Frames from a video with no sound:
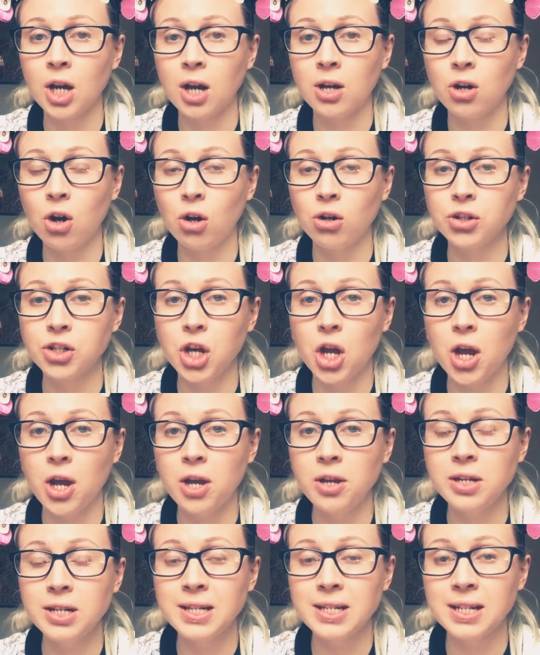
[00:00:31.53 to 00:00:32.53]
an
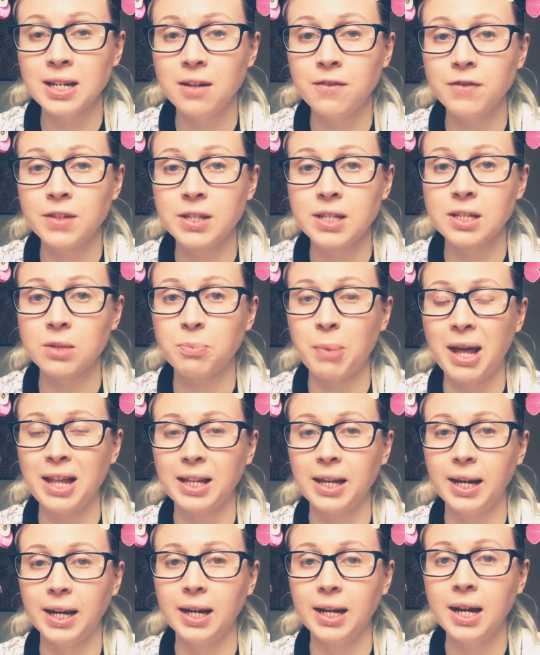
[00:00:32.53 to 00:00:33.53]
alternative
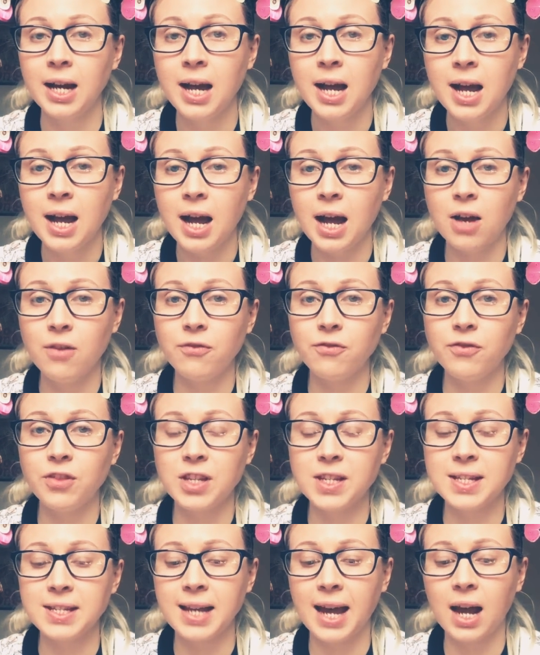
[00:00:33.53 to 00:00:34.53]
spelling of the
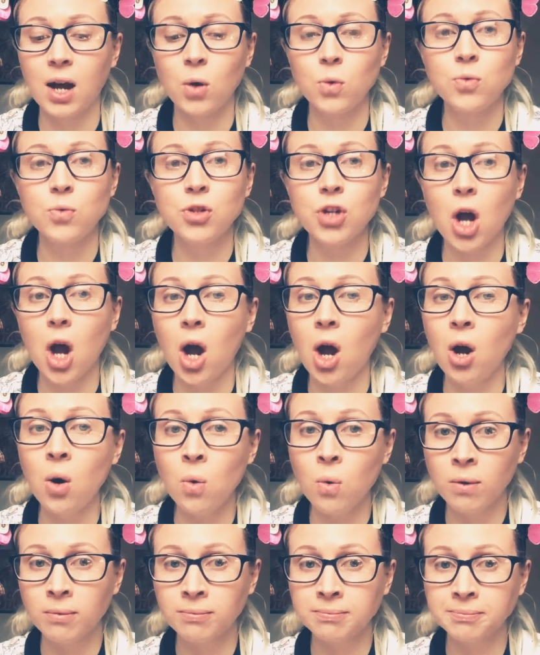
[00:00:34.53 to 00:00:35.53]
sound O.